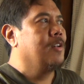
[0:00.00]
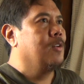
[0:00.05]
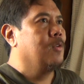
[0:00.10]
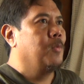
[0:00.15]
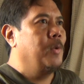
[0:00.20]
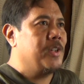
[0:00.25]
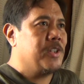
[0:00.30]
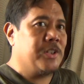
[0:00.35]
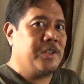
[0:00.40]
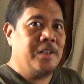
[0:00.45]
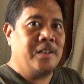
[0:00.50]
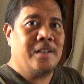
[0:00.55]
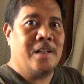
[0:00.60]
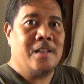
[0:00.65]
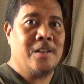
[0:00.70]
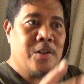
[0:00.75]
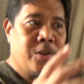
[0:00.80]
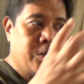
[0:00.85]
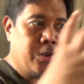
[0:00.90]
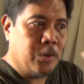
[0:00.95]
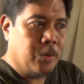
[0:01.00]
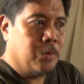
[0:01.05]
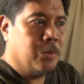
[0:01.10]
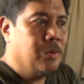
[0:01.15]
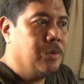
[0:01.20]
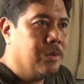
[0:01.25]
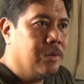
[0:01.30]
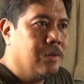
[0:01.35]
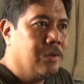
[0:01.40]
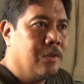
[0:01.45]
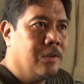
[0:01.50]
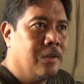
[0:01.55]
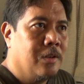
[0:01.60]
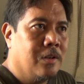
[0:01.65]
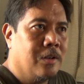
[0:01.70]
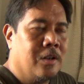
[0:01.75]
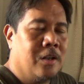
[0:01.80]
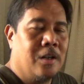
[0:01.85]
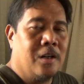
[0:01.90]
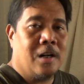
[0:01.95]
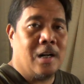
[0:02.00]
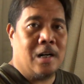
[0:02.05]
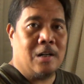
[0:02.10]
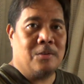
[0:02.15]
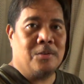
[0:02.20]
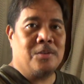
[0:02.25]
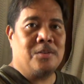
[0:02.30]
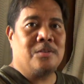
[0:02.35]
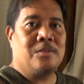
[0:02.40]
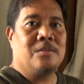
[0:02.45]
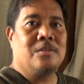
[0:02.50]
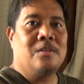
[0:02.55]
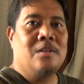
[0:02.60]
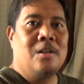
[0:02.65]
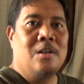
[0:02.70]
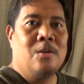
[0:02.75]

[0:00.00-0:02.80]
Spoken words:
which didn't show her house,